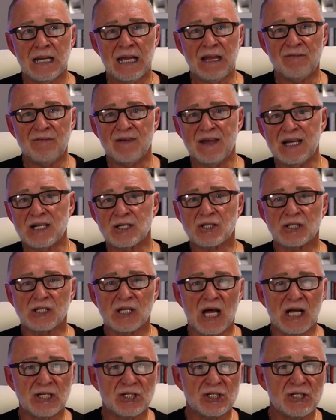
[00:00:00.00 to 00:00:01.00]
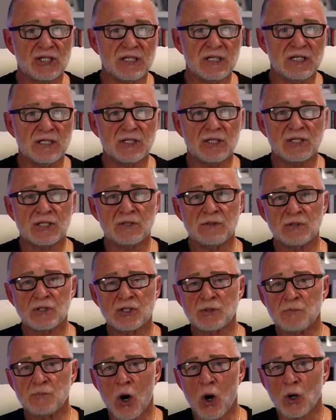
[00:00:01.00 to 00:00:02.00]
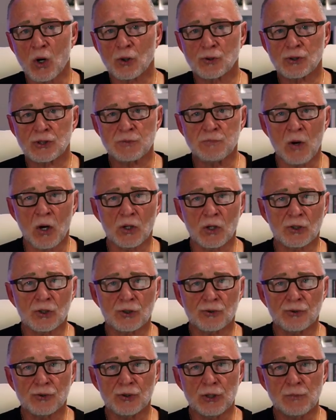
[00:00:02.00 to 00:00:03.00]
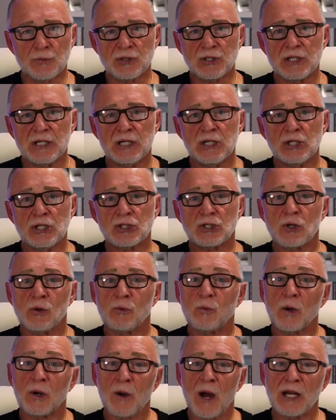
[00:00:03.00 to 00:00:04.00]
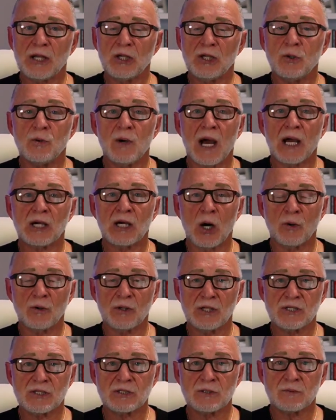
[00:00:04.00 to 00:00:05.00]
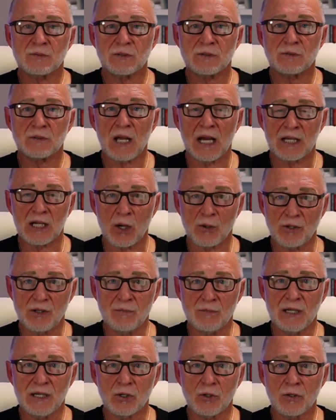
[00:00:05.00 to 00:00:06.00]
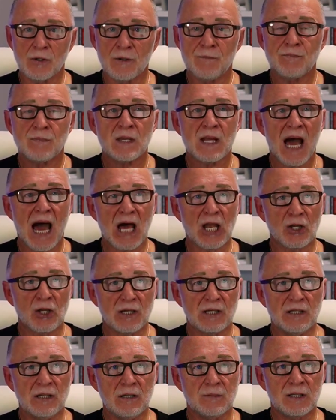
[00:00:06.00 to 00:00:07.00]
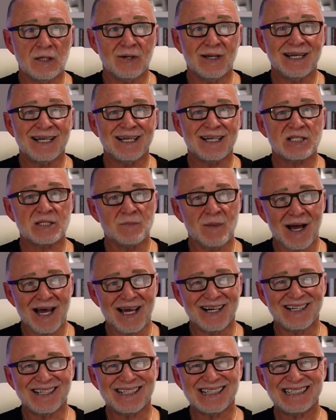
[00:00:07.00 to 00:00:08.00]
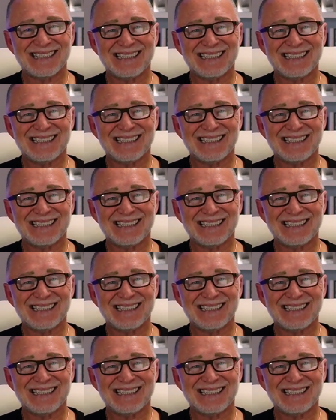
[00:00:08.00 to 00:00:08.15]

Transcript: events, luncheons, small, smaller groups. So what do I do? I go to this, I go to the mirror, I look in the mirror and I smile.